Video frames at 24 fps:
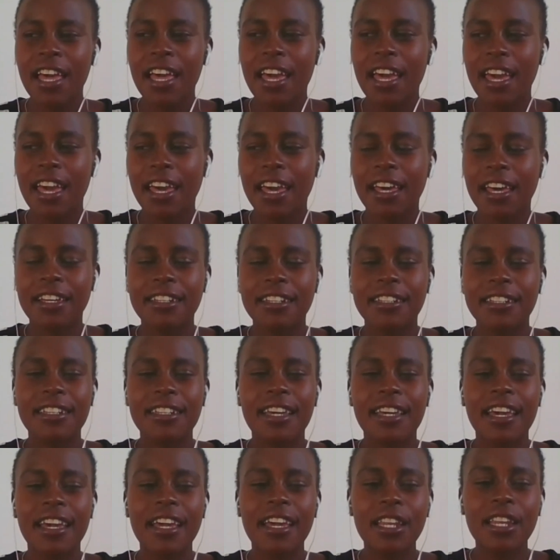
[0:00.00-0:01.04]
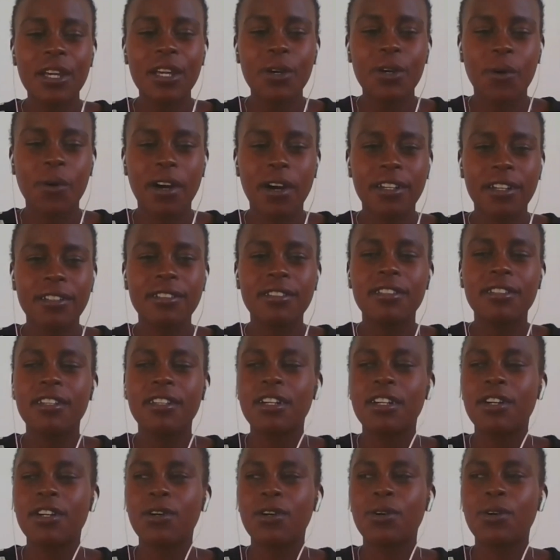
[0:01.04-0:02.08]
and anyone
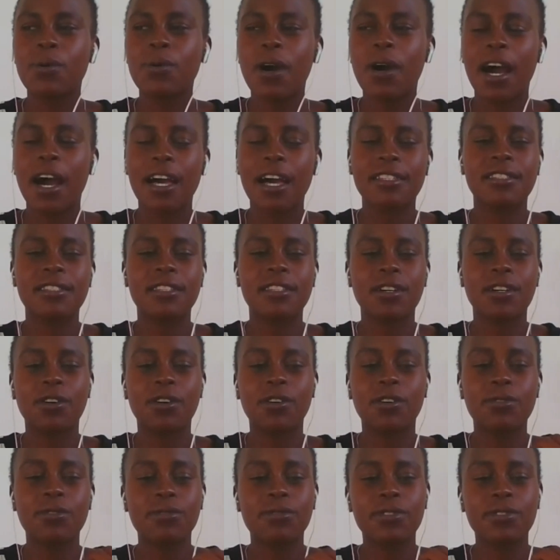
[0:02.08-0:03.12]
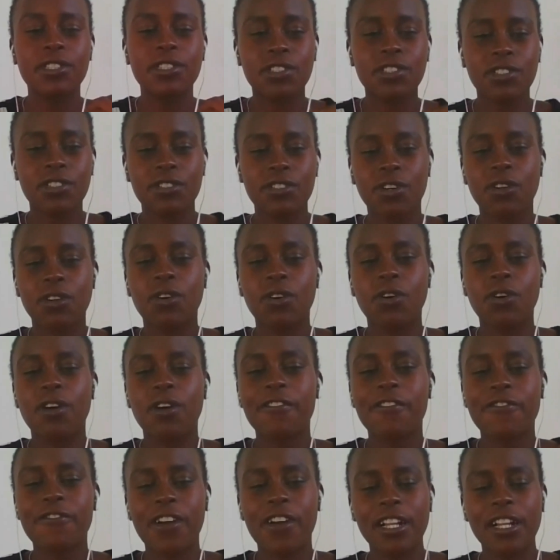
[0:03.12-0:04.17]
who has the original
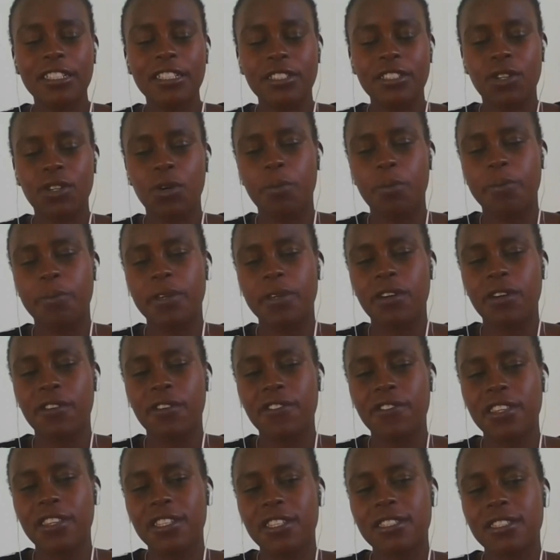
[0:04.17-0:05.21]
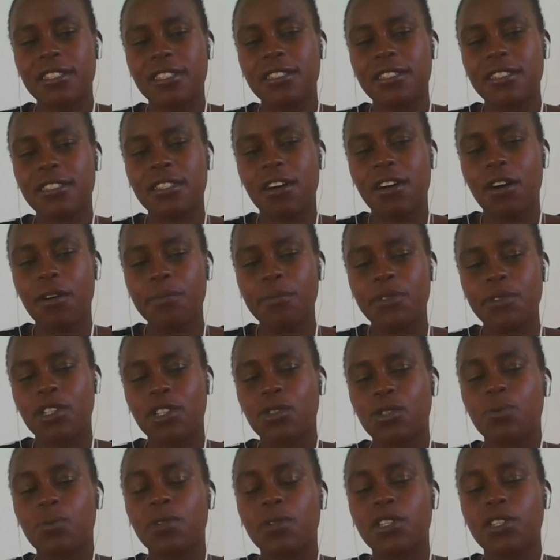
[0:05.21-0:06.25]
or valid copy of this
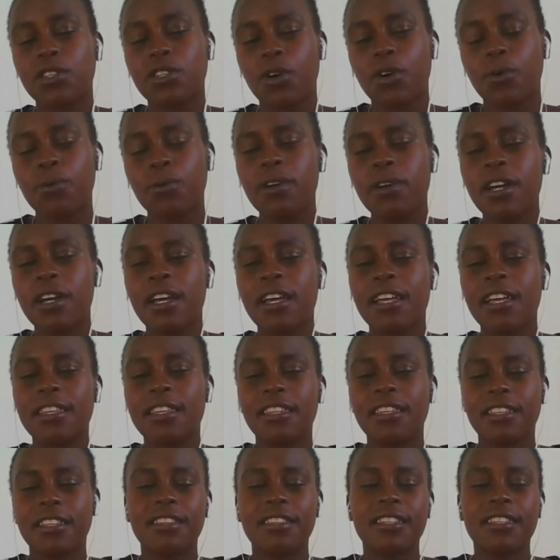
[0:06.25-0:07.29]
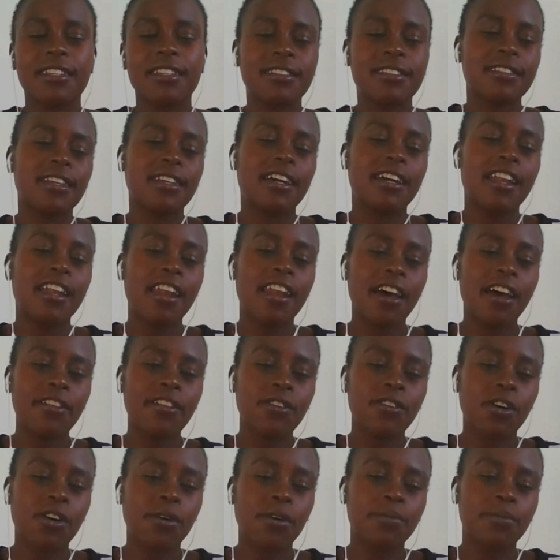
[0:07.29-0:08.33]
object will know that there's
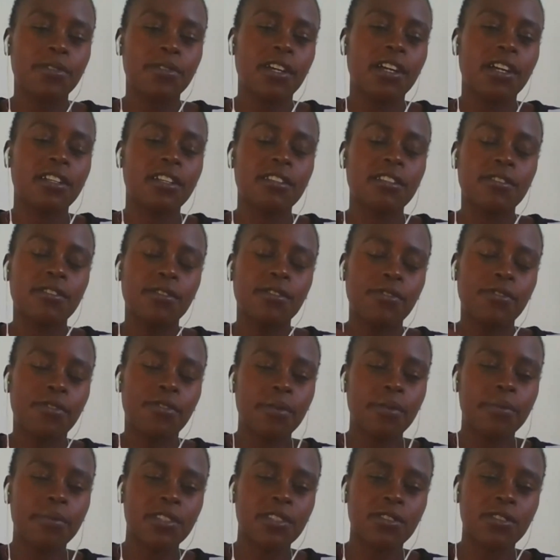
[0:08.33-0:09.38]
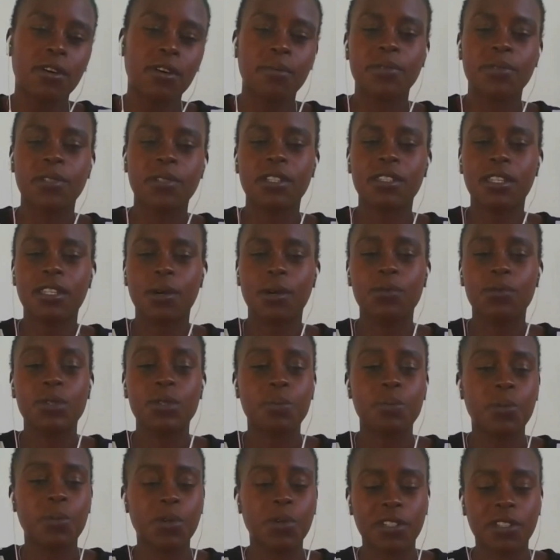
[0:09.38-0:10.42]
another object from this object that was
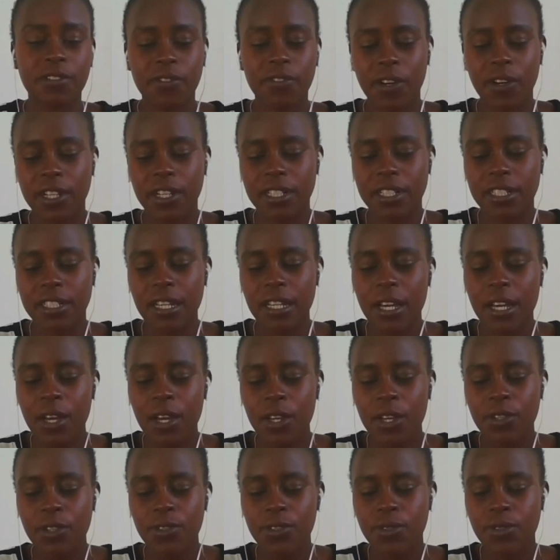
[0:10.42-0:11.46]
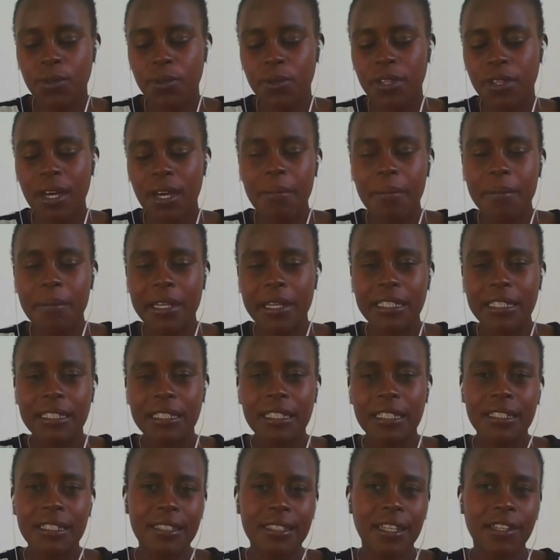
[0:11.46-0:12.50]
modified. So that makes
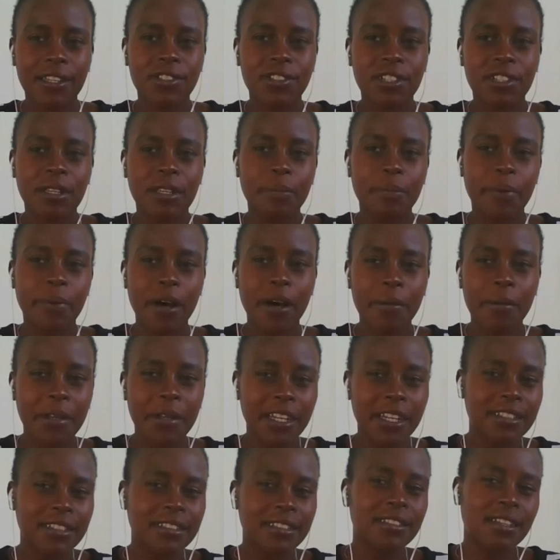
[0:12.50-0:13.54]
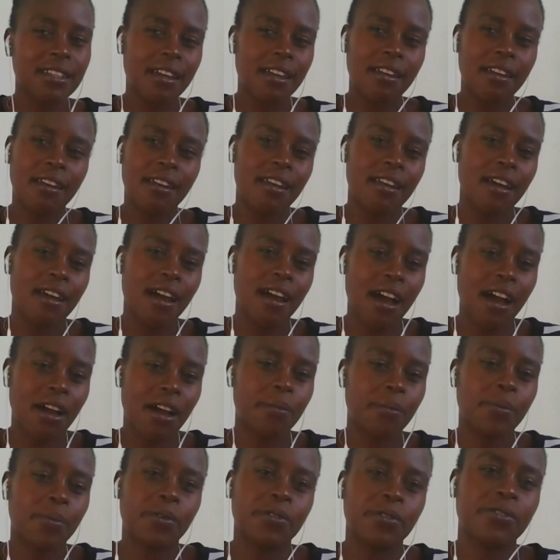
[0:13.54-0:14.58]
it essentially permanent and
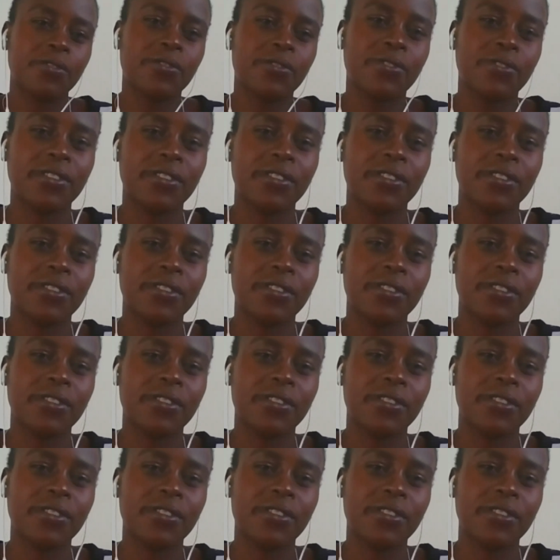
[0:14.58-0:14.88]
hack-proof.